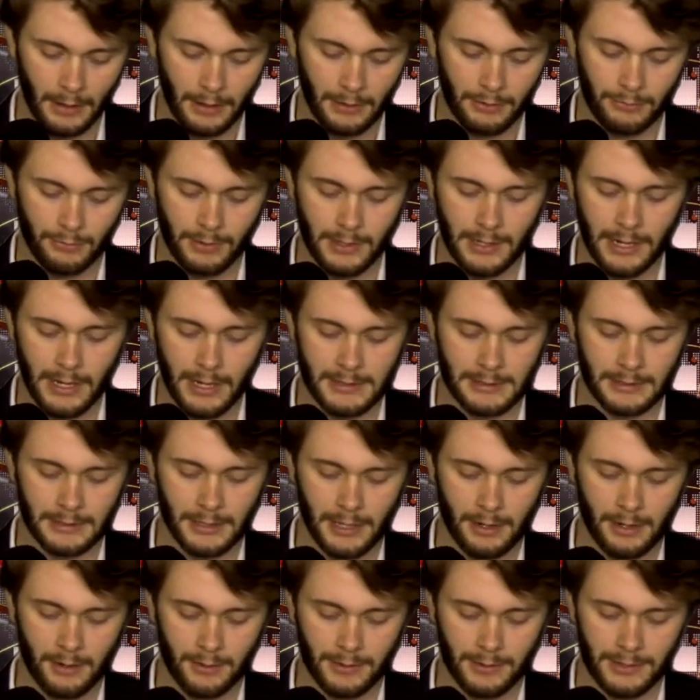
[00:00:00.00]
Three days
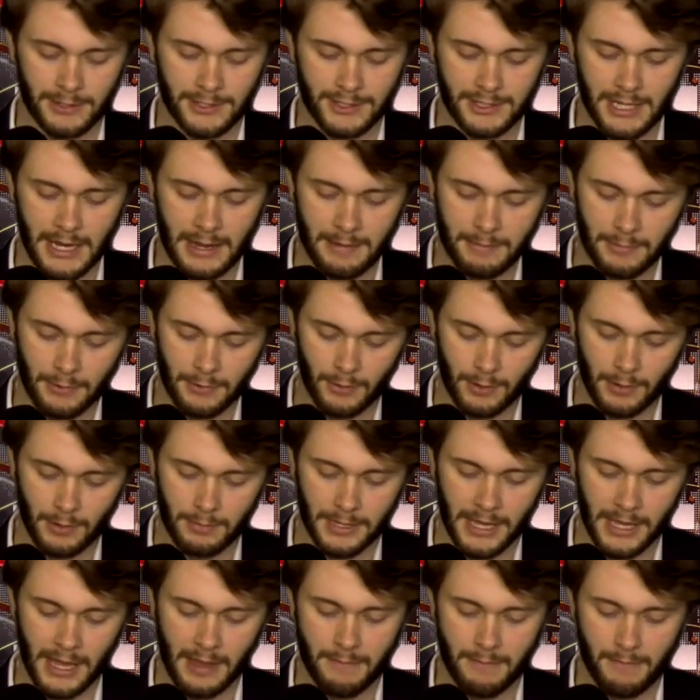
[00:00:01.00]
later, the same
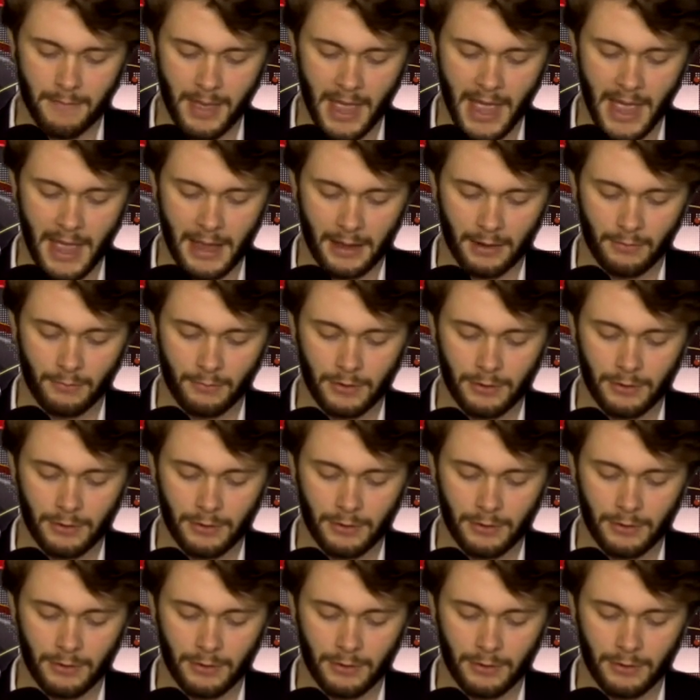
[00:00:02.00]
group came back